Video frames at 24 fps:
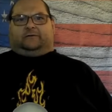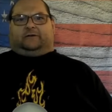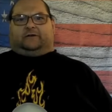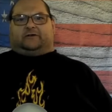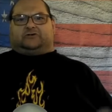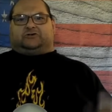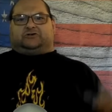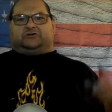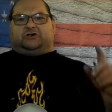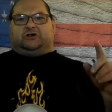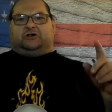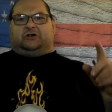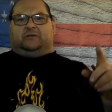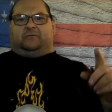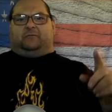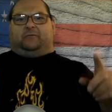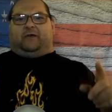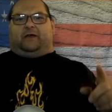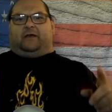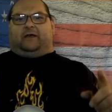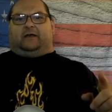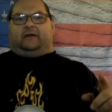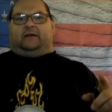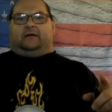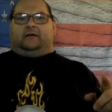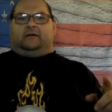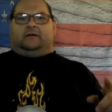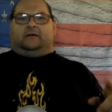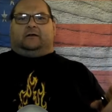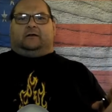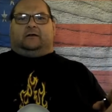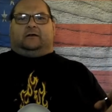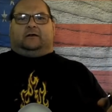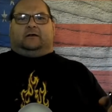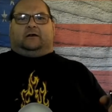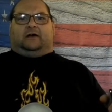There should have been
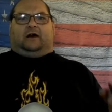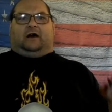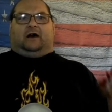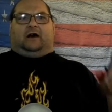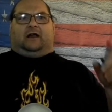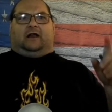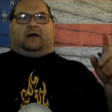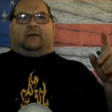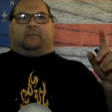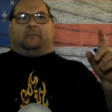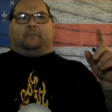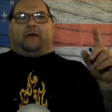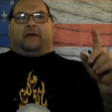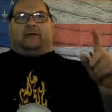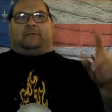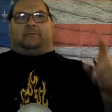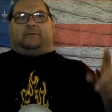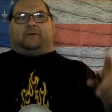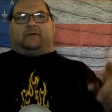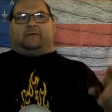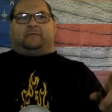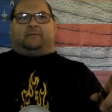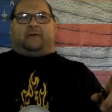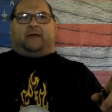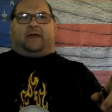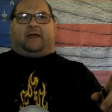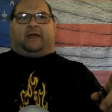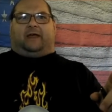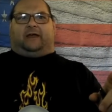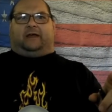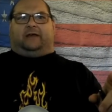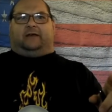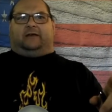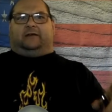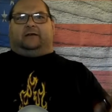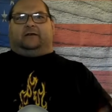an amendment
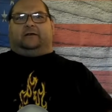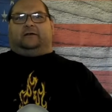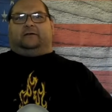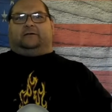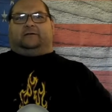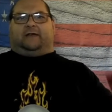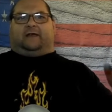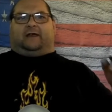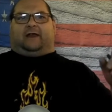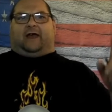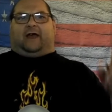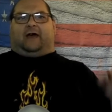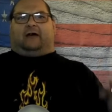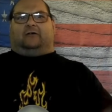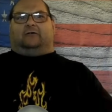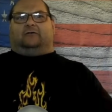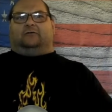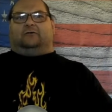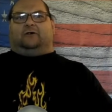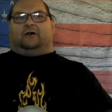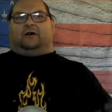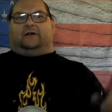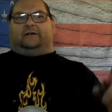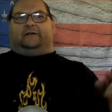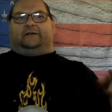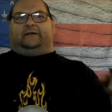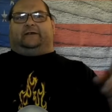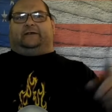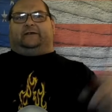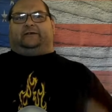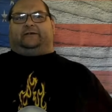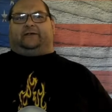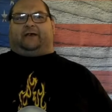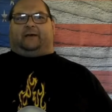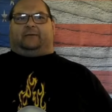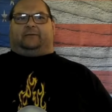made that outlawed
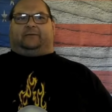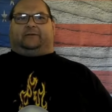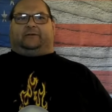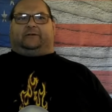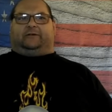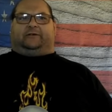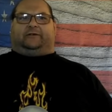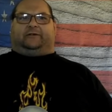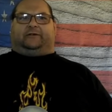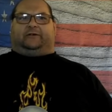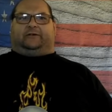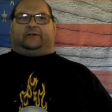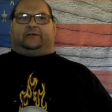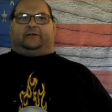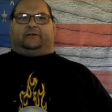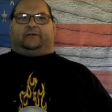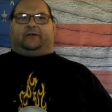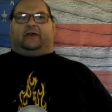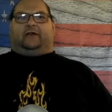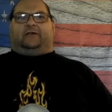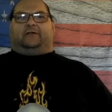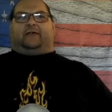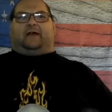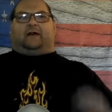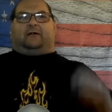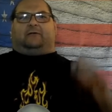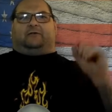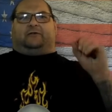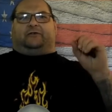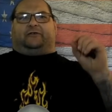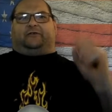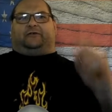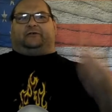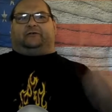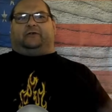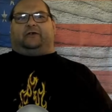these substances. That
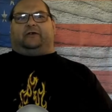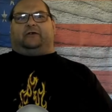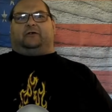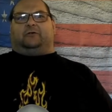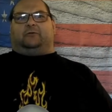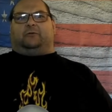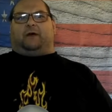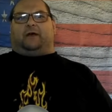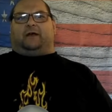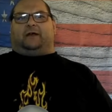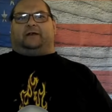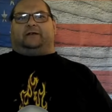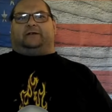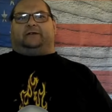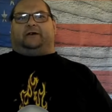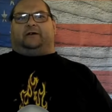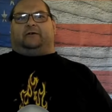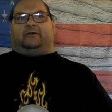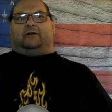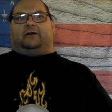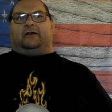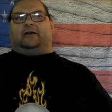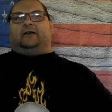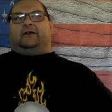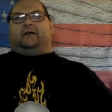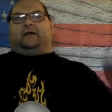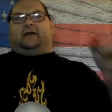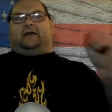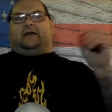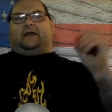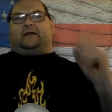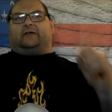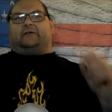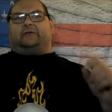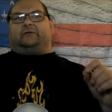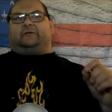was the legal way to do it.
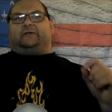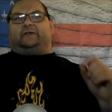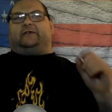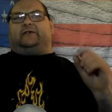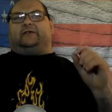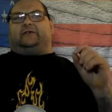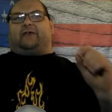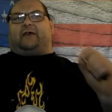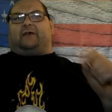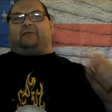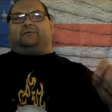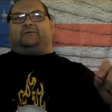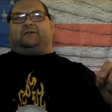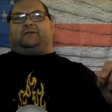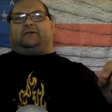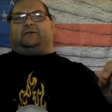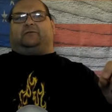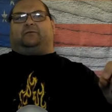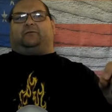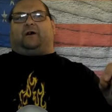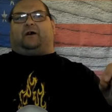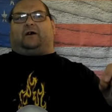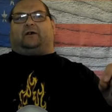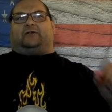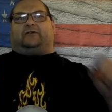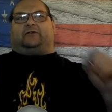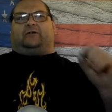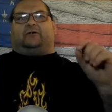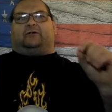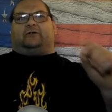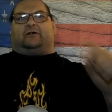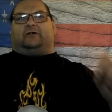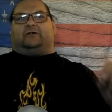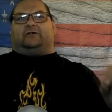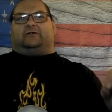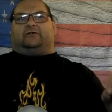And that's what these leftist fucks
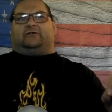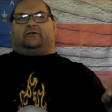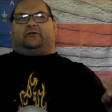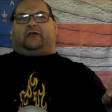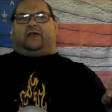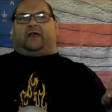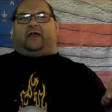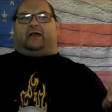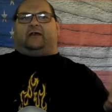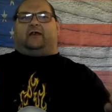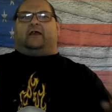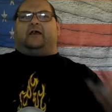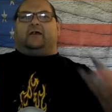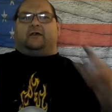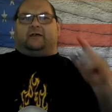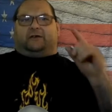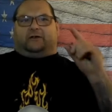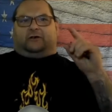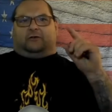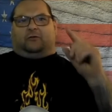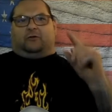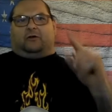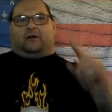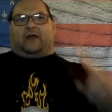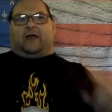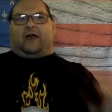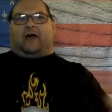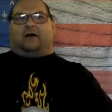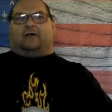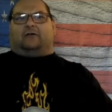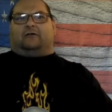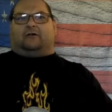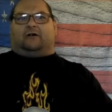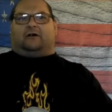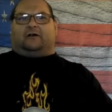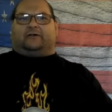don't understand. You want to
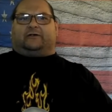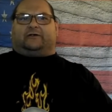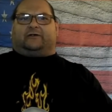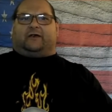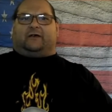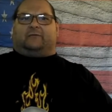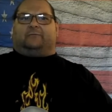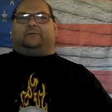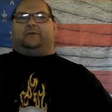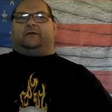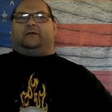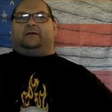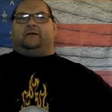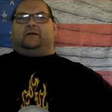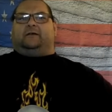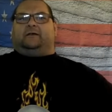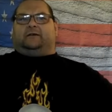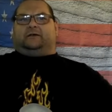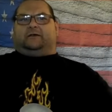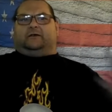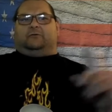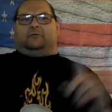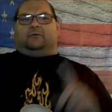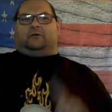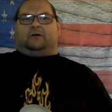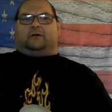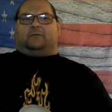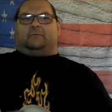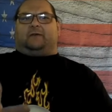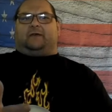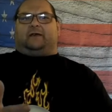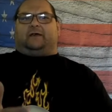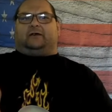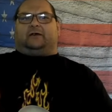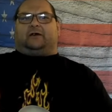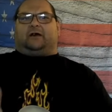outlaw something? You want
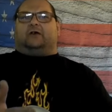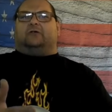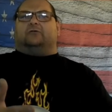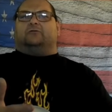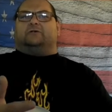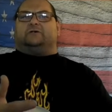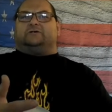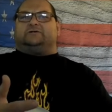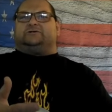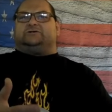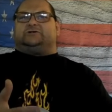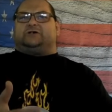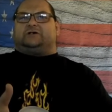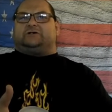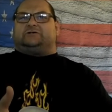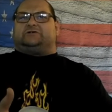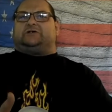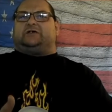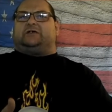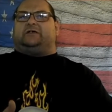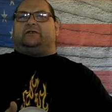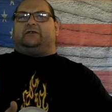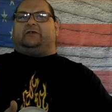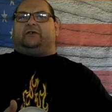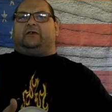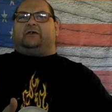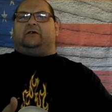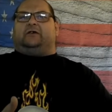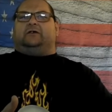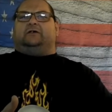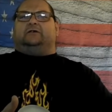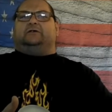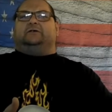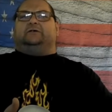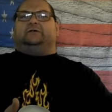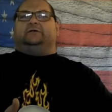to make gun restrictions?
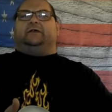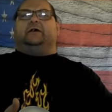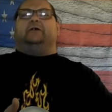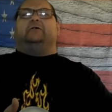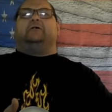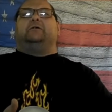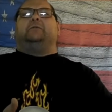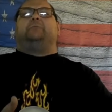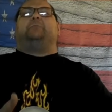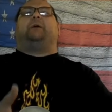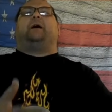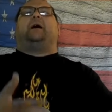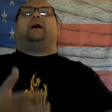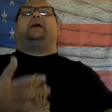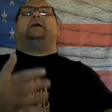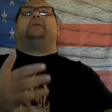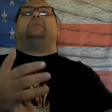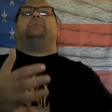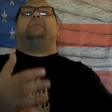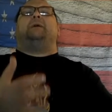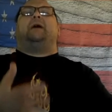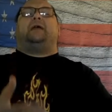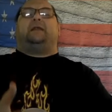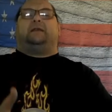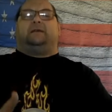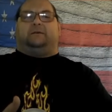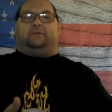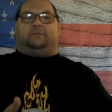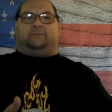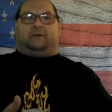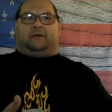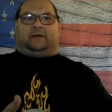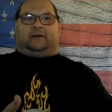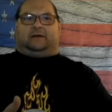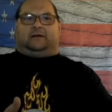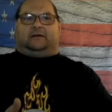Do it by
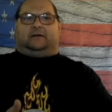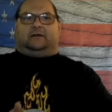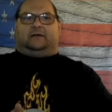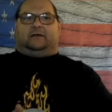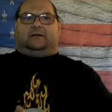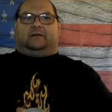amendment.